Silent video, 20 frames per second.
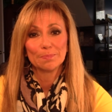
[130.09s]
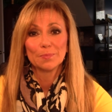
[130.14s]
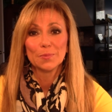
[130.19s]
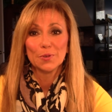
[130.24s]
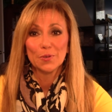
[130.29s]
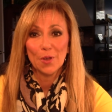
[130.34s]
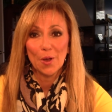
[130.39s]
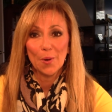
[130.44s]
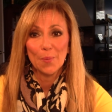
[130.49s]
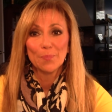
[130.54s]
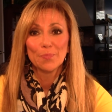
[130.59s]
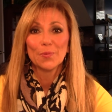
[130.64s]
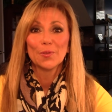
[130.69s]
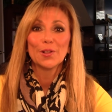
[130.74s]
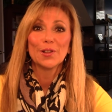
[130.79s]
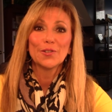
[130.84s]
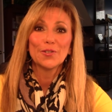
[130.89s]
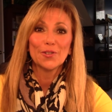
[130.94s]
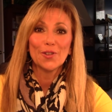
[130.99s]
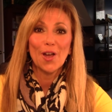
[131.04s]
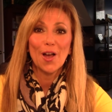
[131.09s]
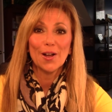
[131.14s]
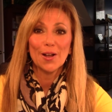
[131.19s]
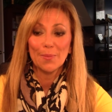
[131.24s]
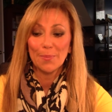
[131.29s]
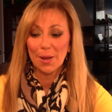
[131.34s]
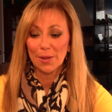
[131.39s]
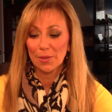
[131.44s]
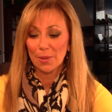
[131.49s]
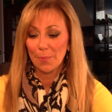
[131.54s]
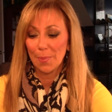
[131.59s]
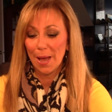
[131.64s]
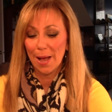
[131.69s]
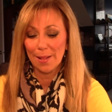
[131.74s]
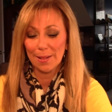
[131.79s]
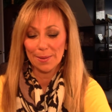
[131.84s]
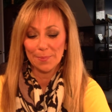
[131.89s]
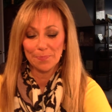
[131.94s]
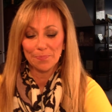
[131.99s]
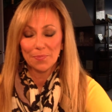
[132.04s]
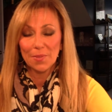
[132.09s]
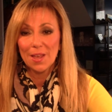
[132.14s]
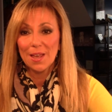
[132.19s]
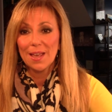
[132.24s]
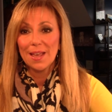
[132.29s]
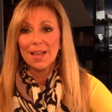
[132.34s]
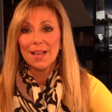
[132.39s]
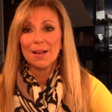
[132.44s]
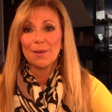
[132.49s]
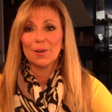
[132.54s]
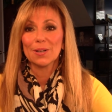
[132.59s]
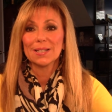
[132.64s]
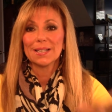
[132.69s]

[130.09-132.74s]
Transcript: So let's talk about the palette. Once